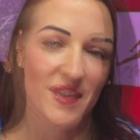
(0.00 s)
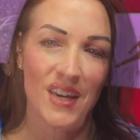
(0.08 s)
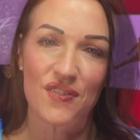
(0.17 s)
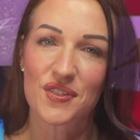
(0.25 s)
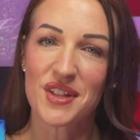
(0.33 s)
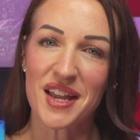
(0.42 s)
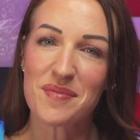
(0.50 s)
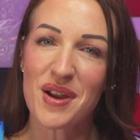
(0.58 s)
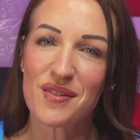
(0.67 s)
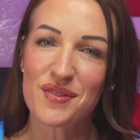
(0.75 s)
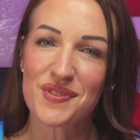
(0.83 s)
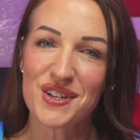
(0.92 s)
If you like my
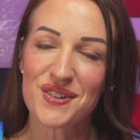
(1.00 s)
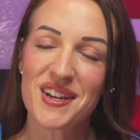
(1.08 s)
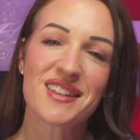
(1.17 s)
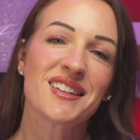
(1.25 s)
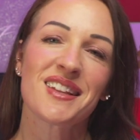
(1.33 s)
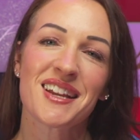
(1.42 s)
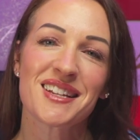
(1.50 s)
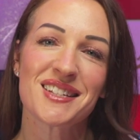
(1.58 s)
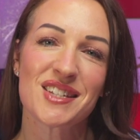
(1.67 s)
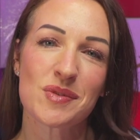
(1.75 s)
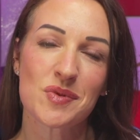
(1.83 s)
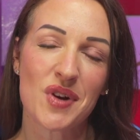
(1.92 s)
review, hit the like and
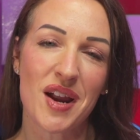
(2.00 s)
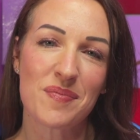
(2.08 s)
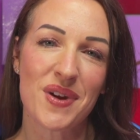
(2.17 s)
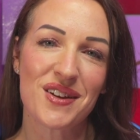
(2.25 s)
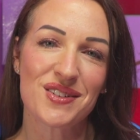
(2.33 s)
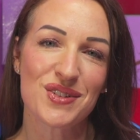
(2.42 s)
subscribe button.